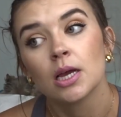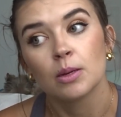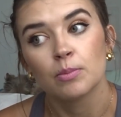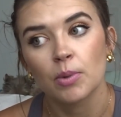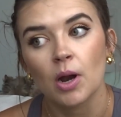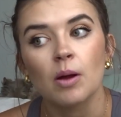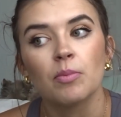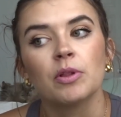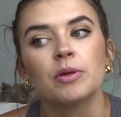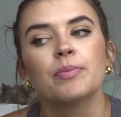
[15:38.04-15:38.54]

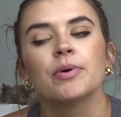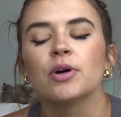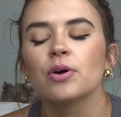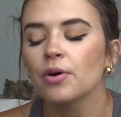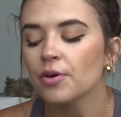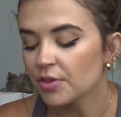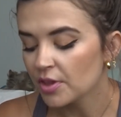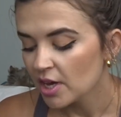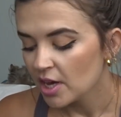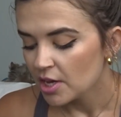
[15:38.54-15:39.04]
Probably
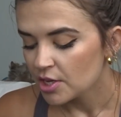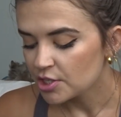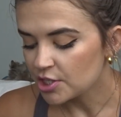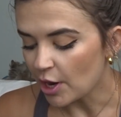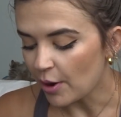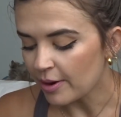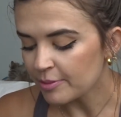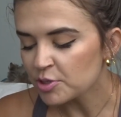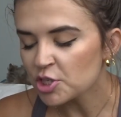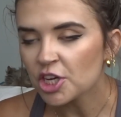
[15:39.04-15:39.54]
both.
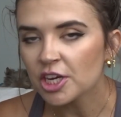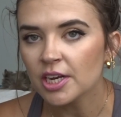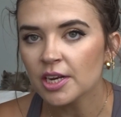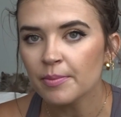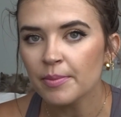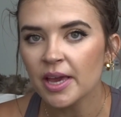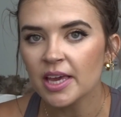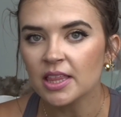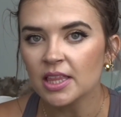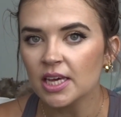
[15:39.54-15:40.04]
So I'm just gonna
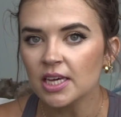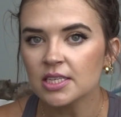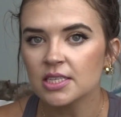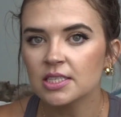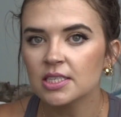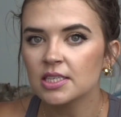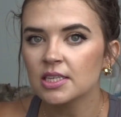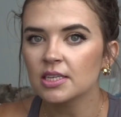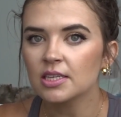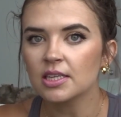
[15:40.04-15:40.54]
make
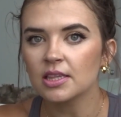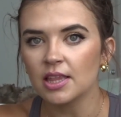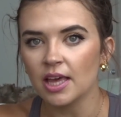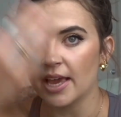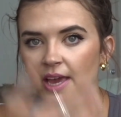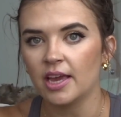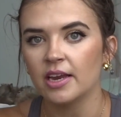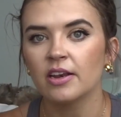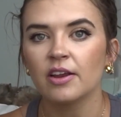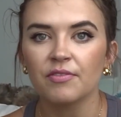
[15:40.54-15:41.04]
this the
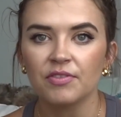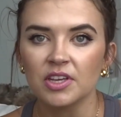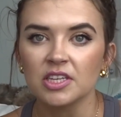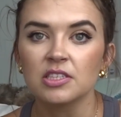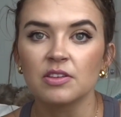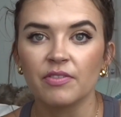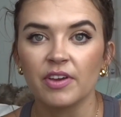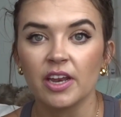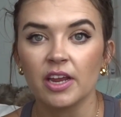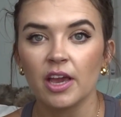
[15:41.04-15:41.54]
end of
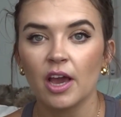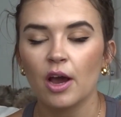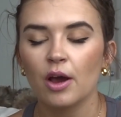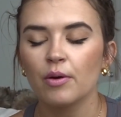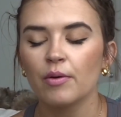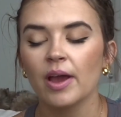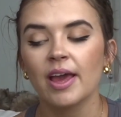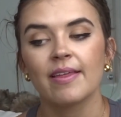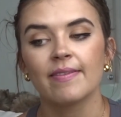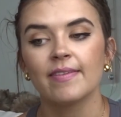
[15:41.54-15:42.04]
this
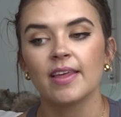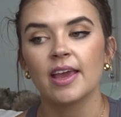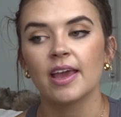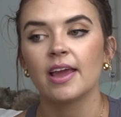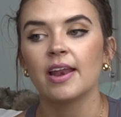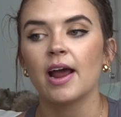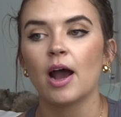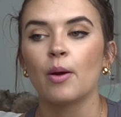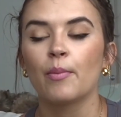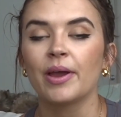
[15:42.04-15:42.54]
video, and
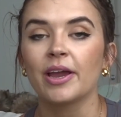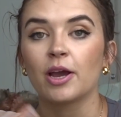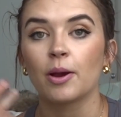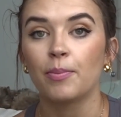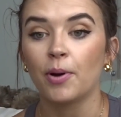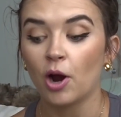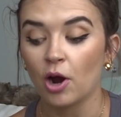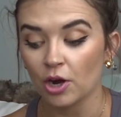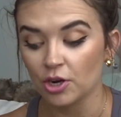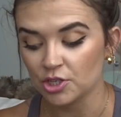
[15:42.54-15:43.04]
then I'll make a
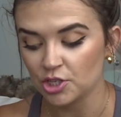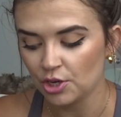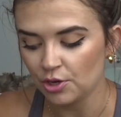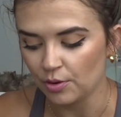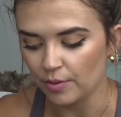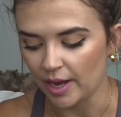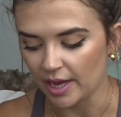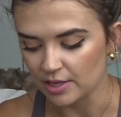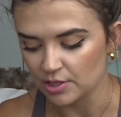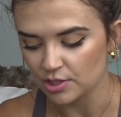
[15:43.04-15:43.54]
part
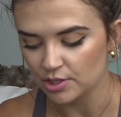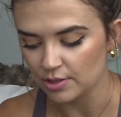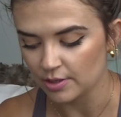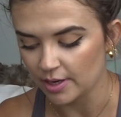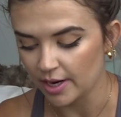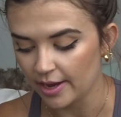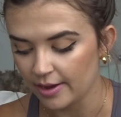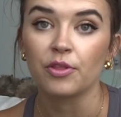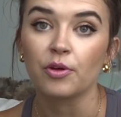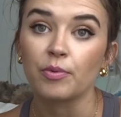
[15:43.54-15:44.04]
2
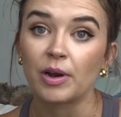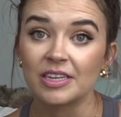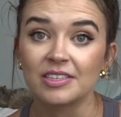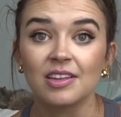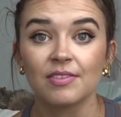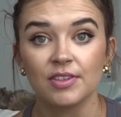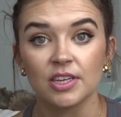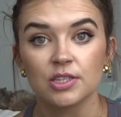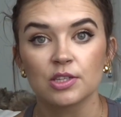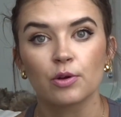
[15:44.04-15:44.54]
answering the
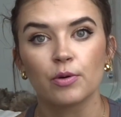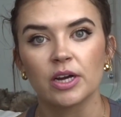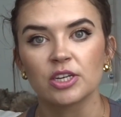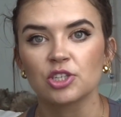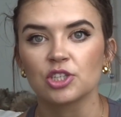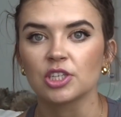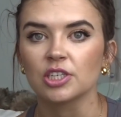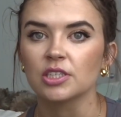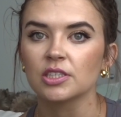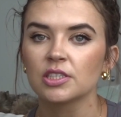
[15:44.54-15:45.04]
rest of these
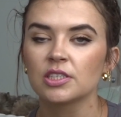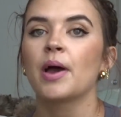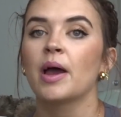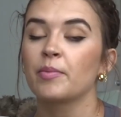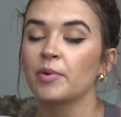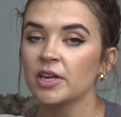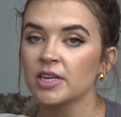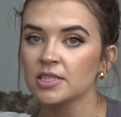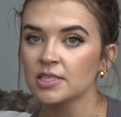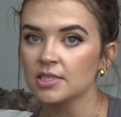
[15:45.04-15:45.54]
questions.
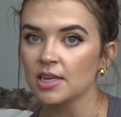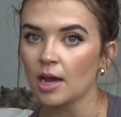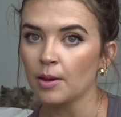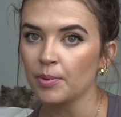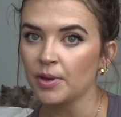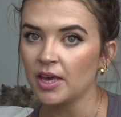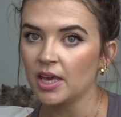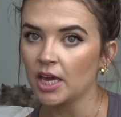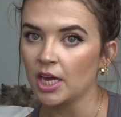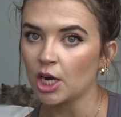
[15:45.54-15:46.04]
I'm gonna stop
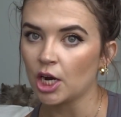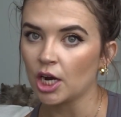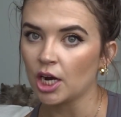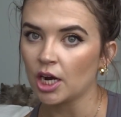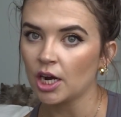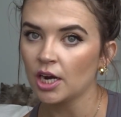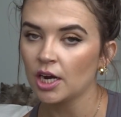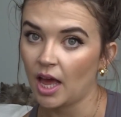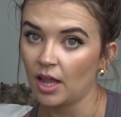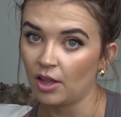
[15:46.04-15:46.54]

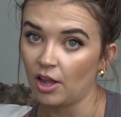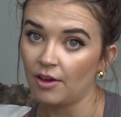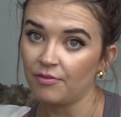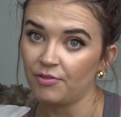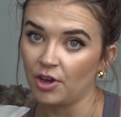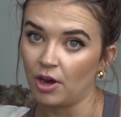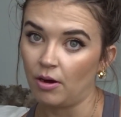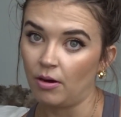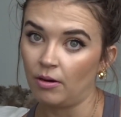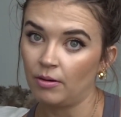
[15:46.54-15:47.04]
here. I love
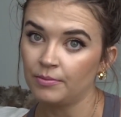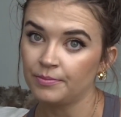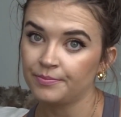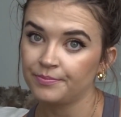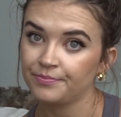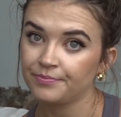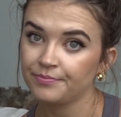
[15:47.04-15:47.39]
y'all.